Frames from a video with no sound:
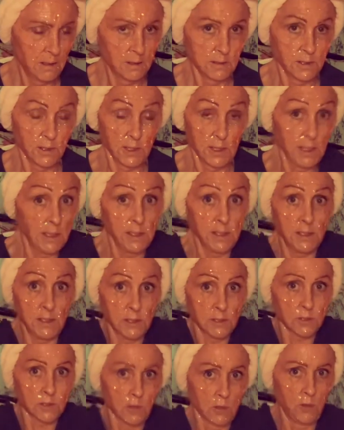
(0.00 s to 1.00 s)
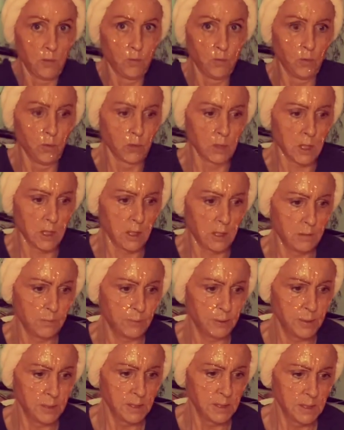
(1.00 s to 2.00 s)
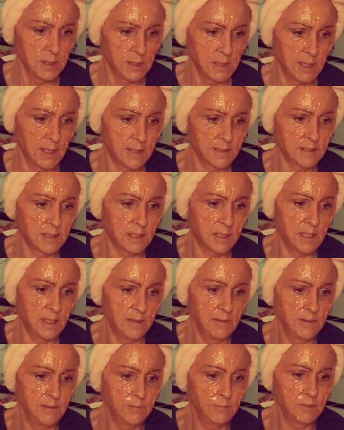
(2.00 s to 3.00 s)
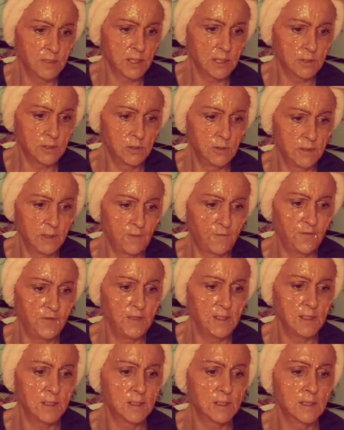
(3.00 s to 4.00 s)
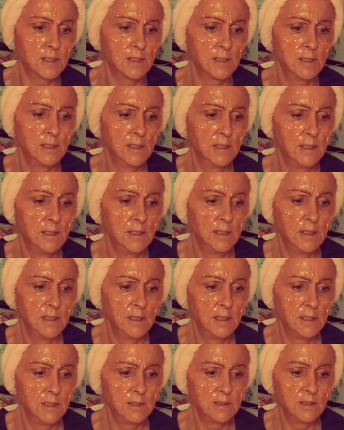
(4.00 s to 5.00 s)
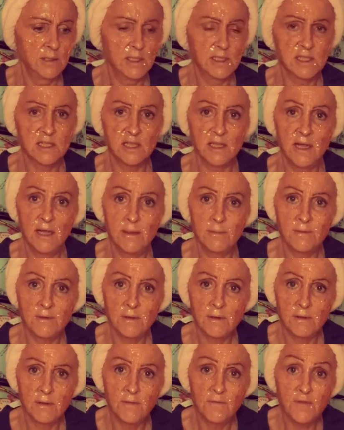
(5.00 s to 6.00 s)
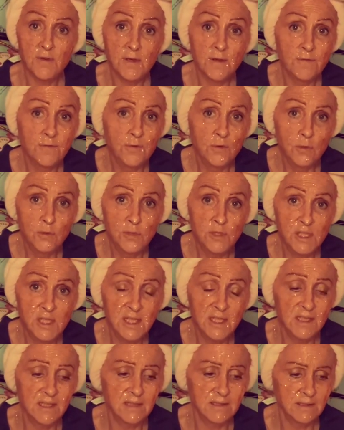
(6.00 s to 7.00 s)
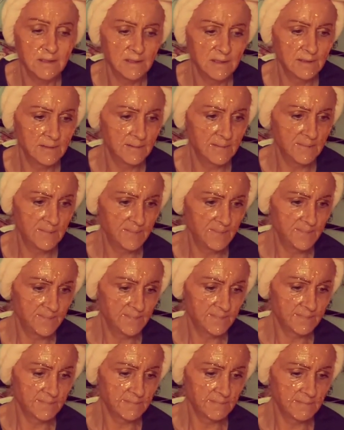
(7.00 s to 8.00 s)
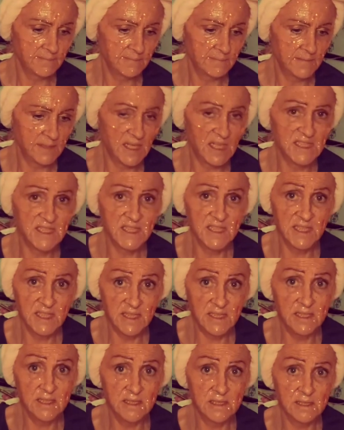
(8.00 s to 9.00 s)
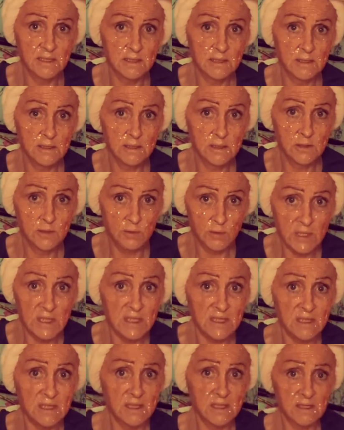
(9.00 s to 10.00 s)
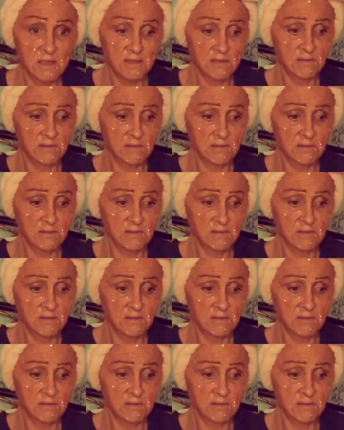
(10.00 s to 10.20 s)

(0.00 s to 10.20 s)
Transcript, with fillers: The reindeers all woke up and climbed to their feet. They had slept for a full year and they needed to eat.